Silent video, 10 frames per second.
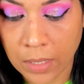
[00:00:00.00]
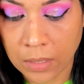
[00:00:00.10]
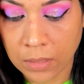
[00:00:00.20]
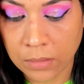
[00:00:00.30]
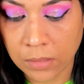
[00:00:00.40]

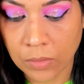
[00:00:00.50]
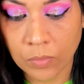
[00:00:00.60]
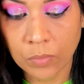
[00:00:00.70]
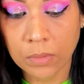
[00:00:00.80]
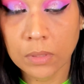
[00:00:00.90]
so
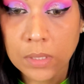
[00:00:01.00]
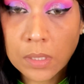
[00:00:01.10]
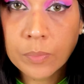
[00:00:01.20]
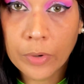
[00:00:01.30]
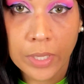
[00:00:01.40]
this is
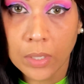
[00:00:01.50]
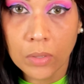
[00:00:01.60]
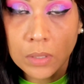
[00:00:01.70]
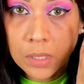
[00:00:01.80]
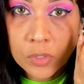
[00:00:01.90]
pretty
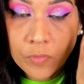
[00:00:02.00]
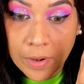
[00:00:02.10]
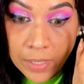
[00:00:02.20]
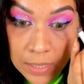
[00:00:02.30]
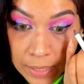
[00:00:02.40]
good. It's very
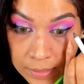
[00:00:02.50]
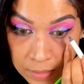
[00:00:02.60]
nice and